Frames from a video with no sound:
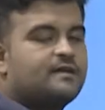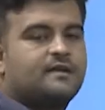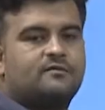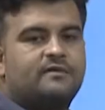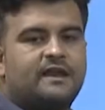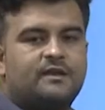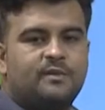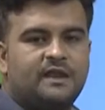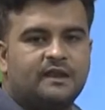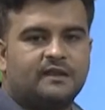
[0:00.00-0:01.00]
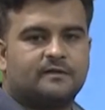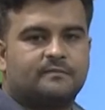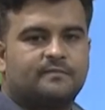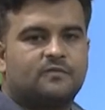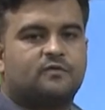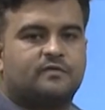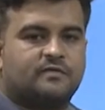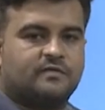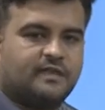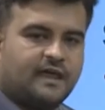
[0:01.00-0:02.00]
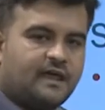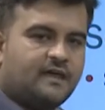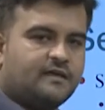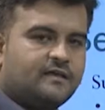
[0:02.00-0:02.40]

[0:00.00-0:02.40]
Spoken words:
convey any meaning. So, they